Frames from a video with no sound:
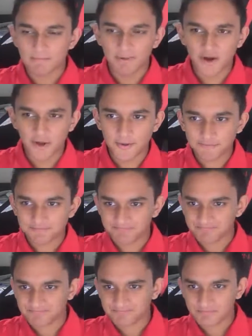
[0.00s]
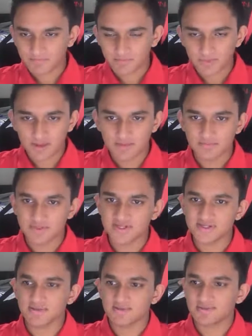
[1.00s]
But
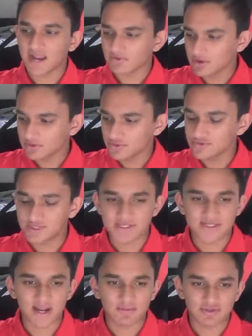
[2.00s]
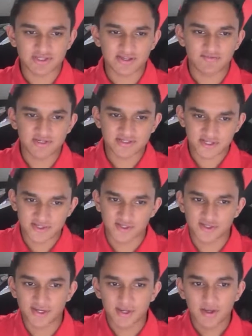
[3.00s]
Tyron Lue did sign with the
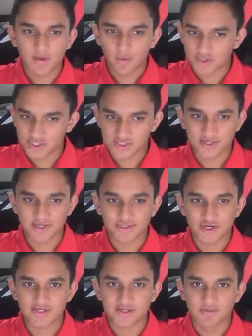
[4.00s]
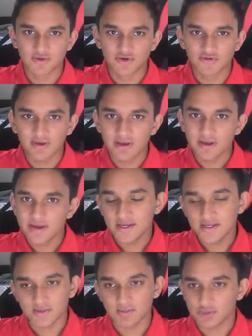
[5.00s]
76ers, which is an interesting move.
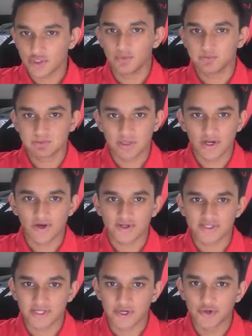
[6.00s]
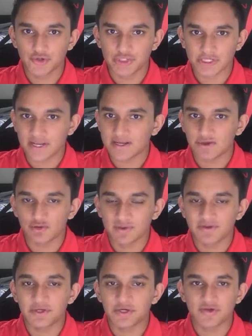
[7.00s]
He's a good player's coach, and he'll
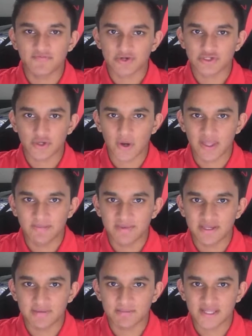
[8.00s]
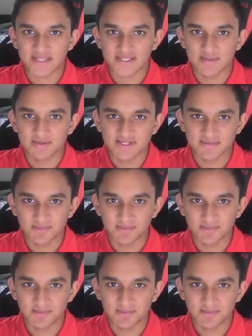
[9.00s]
be good for Joel Embiid and Ben Simmons.